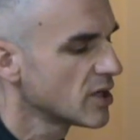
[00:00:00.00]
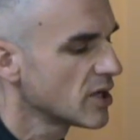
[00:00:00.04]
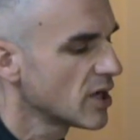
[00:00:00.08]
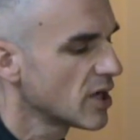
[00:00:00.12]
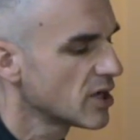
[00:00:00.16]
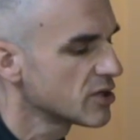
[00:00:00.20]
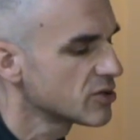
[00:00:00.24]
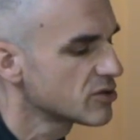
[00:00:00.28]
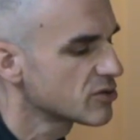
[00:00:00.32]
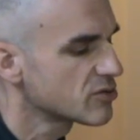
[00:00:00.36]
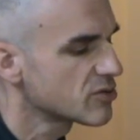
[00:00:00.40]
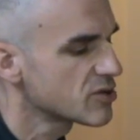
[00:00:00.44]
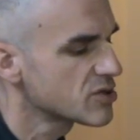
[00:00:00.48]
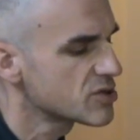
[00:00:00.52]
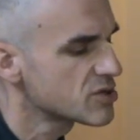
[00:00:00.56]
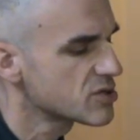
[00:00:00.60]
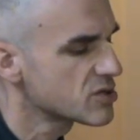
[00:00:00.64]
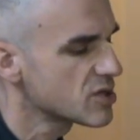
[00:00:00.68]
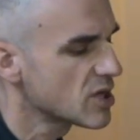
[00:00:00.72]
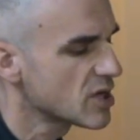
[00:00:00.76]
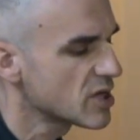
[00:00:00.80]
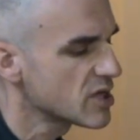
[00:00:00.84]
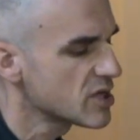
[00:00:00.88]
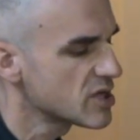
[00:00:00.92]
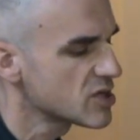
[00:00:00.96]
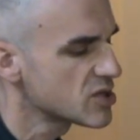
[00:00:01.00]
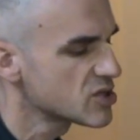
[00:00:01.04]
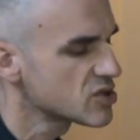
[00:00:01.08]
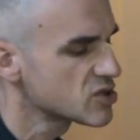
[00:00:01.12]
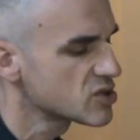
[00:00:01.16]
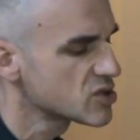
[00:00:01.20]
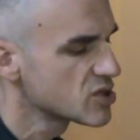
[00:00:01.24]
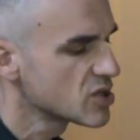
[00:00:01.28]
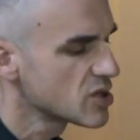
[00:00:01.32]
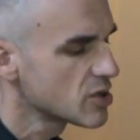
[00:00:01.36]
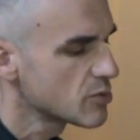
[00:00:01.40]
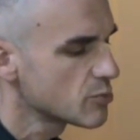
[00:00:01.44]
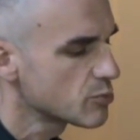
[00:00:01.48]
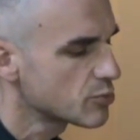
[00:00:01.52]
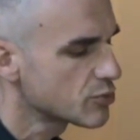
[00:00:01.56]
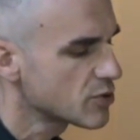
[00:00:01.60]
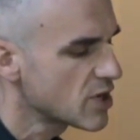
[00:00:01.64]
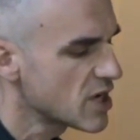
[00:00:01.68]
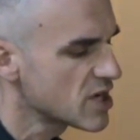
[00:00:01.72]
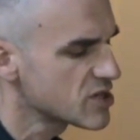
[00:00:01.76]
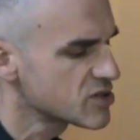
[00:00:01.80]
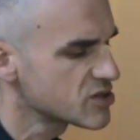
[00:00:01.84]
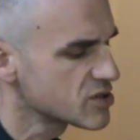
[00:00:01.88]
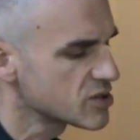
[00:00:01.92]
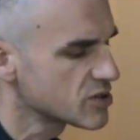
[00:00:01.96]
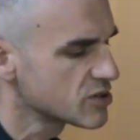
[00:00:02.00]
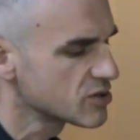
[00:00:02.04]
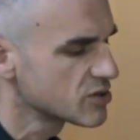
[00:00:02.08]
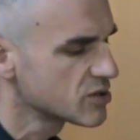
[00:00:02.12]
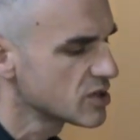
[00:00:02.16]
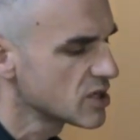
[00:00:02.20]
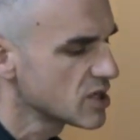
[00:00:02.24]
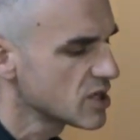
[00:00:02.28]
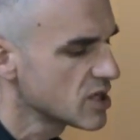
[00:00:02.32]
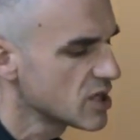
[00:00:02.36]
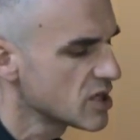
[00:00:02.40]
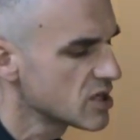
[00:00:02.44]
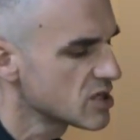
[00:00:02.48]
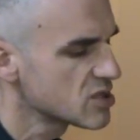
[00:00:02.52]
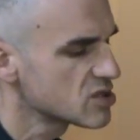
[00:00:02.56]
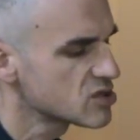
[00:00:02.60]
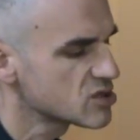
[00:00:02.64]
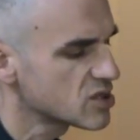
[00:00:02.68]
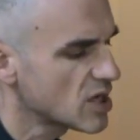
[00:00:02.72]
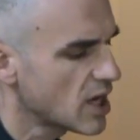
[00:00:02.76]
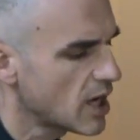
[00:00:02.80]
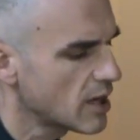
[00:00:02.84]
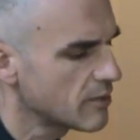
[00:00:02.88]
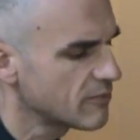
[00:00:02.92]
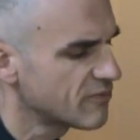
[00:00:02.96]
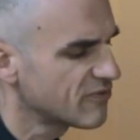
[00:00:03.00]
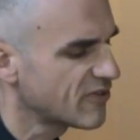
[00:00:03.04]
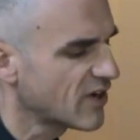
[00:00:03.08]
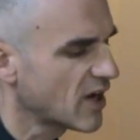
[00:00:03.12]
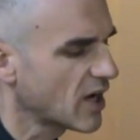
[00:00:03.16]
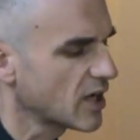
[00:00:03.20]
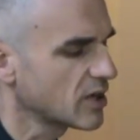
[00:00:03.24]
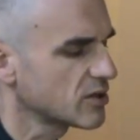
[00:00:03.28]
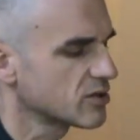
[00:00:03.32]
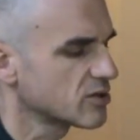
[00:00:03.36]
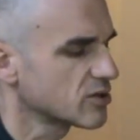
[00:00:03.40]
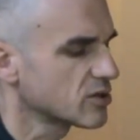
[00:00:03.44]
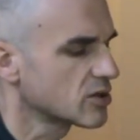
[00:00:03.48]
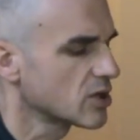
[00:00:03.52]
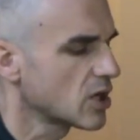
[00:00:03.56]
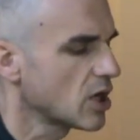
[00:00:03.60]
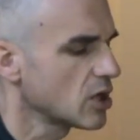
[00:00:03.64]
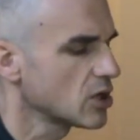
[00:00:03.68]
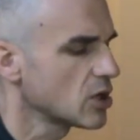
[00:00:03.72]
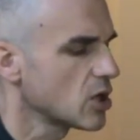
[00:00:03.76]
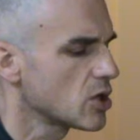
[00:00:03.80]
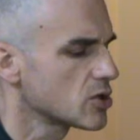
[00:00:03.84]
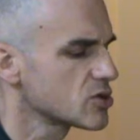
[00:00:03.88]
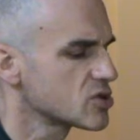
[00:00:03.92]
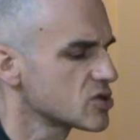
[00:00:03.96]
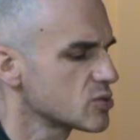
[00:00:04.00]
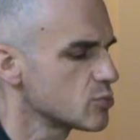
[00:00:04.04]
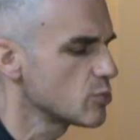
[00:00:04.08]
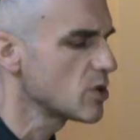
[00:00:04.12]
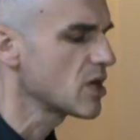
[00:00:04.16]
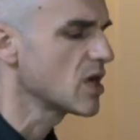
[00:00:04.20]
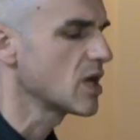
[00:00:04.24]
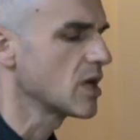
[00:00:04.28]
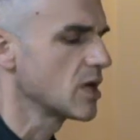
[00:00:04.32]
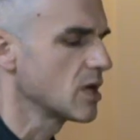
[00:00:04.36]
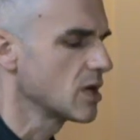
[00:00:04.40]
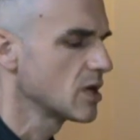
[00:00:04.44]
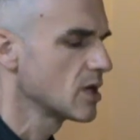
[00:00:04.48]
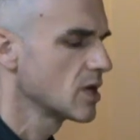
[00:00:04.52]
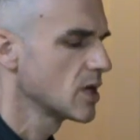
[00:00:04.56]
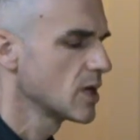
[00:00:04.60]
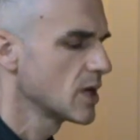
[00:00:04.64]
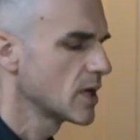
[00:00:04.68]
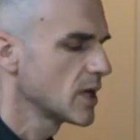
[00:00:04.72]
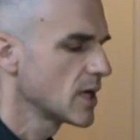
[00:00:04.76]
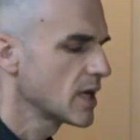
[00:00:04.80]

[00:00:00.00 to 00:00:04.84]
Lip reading: and Krishna is present in his time factor, kalos me.